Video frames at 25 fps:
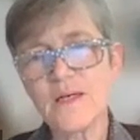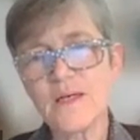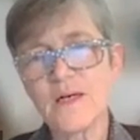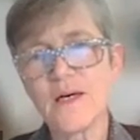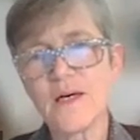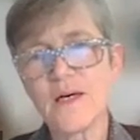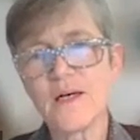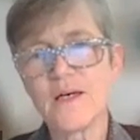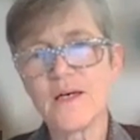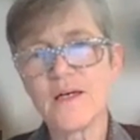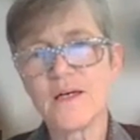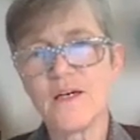
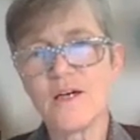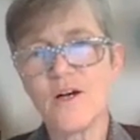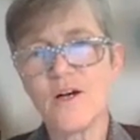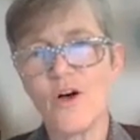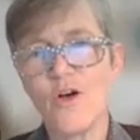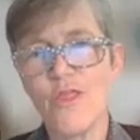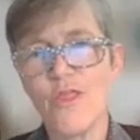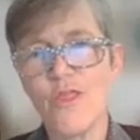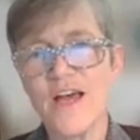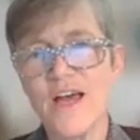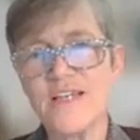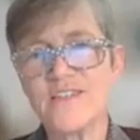uh,
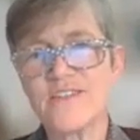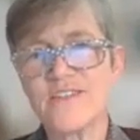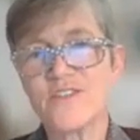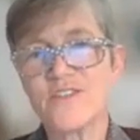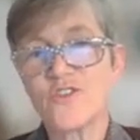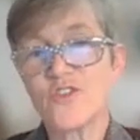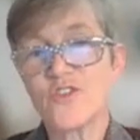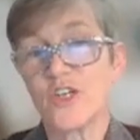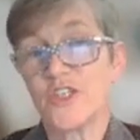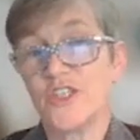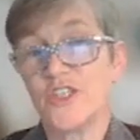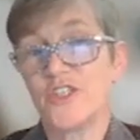on that
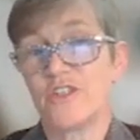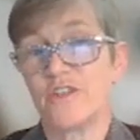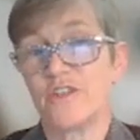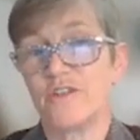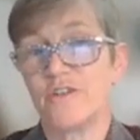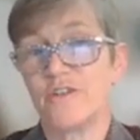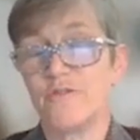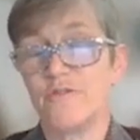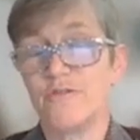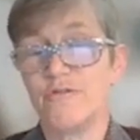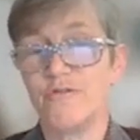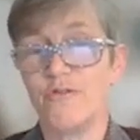
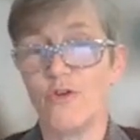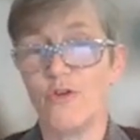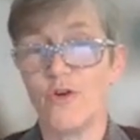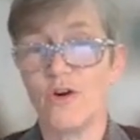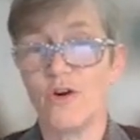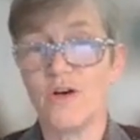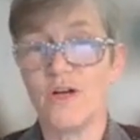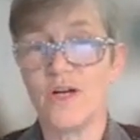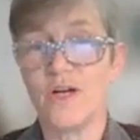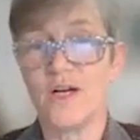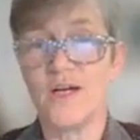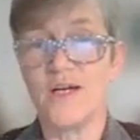structure
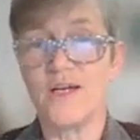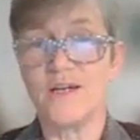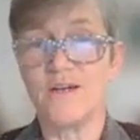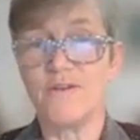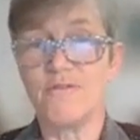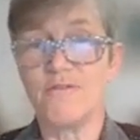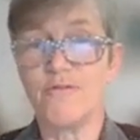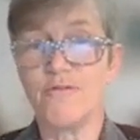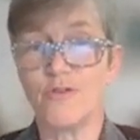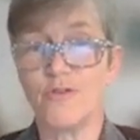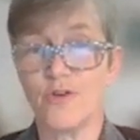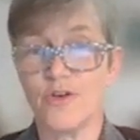for uh,
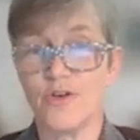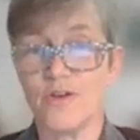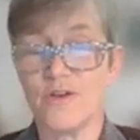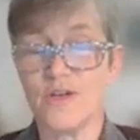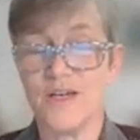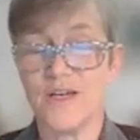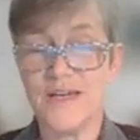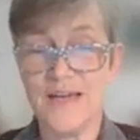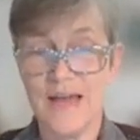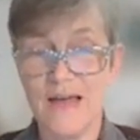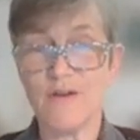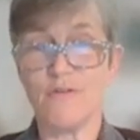for
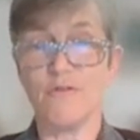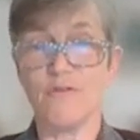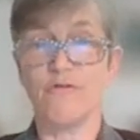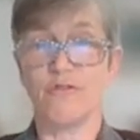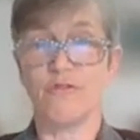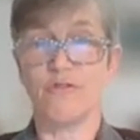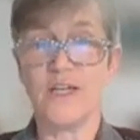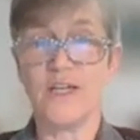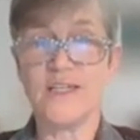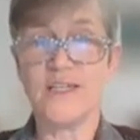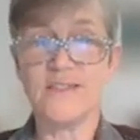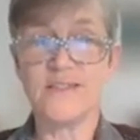a noun
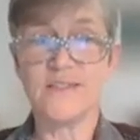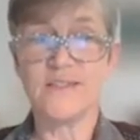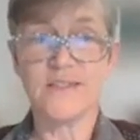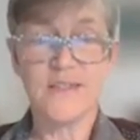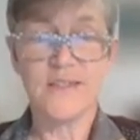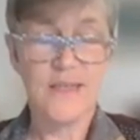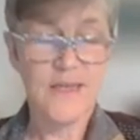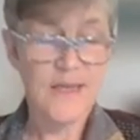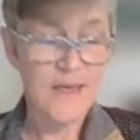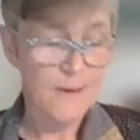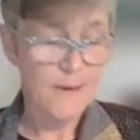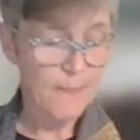phrase,
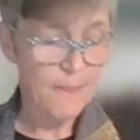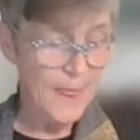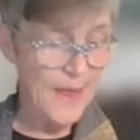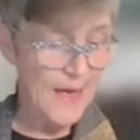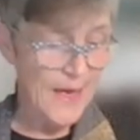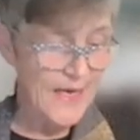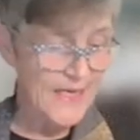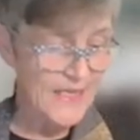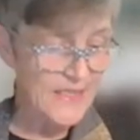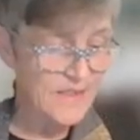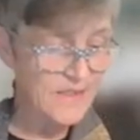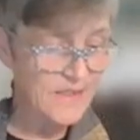
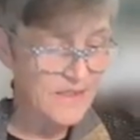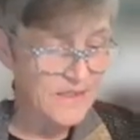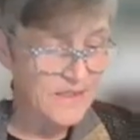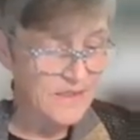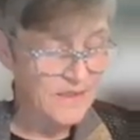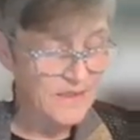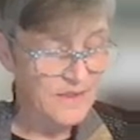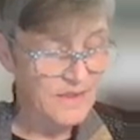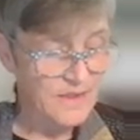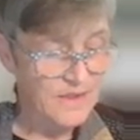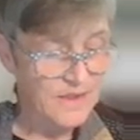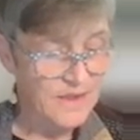and
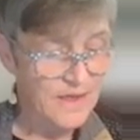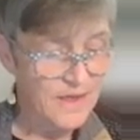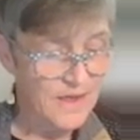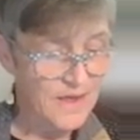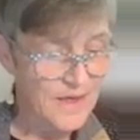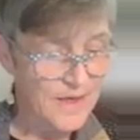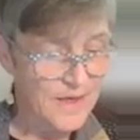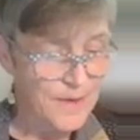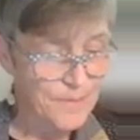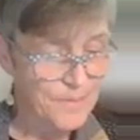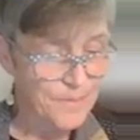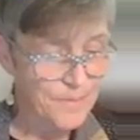
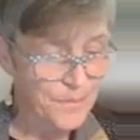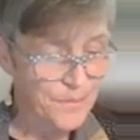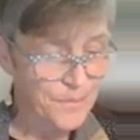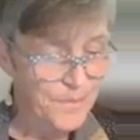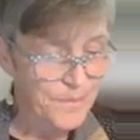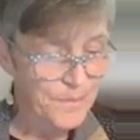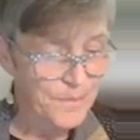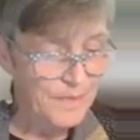um,